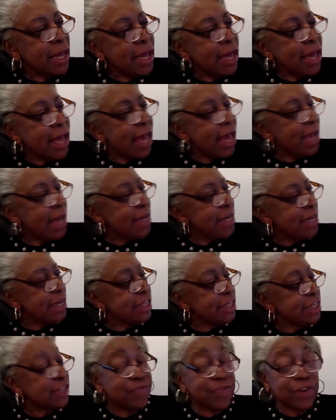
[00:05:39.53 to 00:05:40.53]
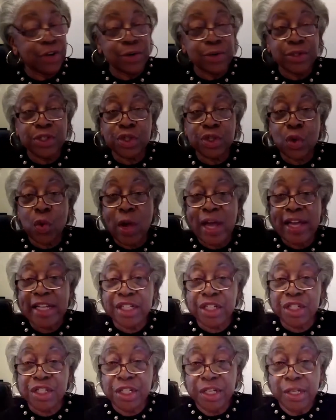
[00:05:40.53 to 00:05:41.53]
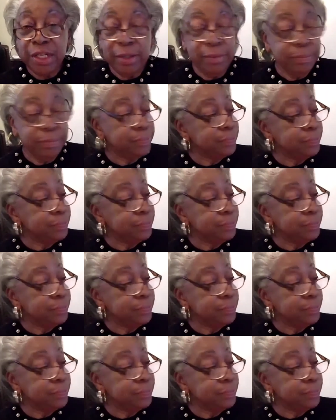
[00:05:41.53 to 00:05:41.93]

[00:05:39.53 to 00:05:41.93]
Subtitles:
And his first question,